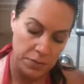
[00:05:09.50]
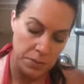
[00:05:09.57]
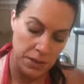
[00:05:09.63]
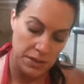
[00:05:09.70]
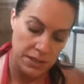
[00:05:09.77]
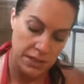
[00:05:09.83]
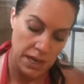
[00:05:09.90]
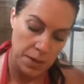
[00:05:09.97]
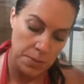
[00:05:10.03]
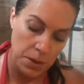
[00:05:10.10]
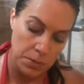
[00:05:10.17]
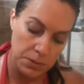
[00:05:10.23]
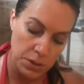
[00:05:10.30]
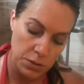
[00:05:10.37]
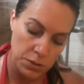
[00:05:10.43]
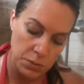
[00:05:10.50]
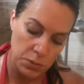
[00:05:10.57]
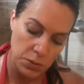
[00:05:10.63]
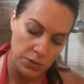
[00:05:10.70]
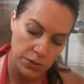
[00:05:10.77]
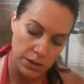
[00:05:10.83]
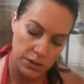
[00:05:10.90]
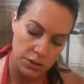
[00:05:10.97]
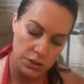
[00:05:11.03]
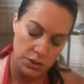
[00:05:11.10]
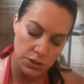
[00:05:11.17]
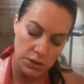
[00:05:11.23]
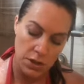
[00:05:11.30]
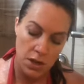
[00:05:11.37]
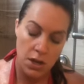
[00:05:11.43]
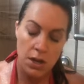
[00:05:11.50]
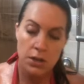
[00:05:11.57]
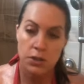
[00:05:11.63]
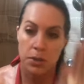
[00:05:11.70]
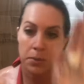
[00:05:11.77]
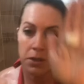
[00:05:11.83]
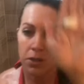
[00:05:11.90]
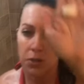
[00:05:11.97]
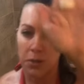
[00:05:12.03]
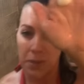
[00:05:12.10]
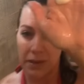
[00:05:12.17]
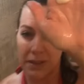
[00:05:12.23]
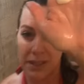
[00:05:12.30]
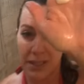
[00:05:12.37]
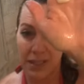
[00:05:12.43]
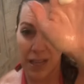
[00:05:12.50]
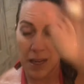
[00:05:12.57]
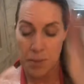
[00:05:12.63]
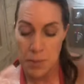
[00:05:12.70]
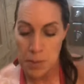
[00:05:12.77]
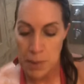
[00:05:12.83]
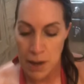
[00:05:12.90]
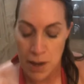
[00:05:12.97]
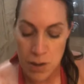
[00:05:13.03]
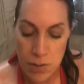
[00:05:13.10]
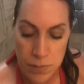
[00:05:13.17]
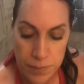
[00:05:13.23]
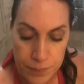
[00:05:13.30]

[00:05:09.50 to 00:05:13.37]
months, and I probably use more than I should. So I'm going to use about the same amount